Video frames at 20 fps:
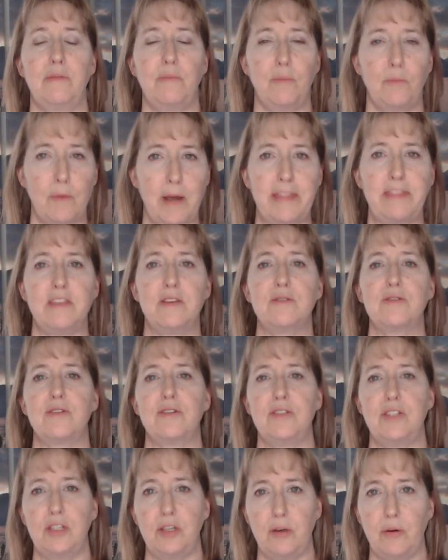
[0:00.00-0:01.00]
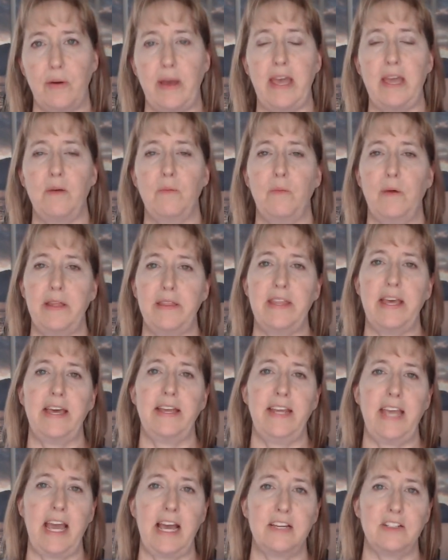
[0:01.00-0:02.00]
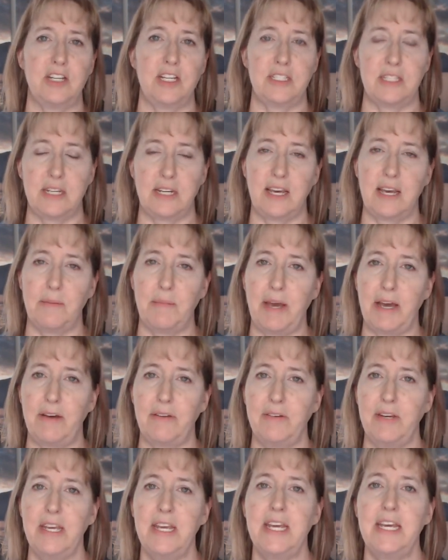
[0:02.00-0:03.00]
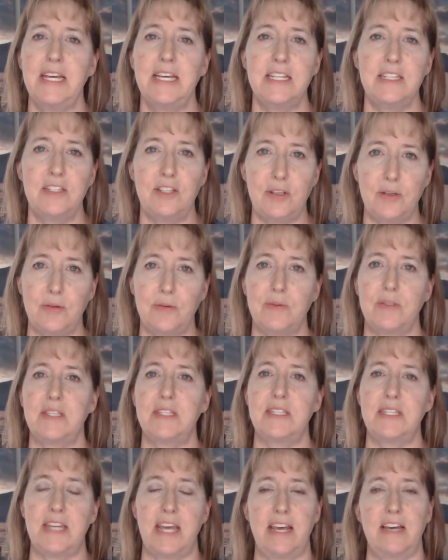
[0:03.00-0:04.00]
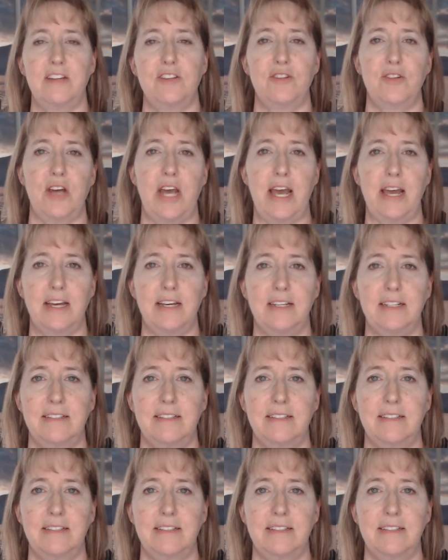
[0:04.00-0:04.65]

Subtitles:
when those are due and when that cash has to come out to stay on track.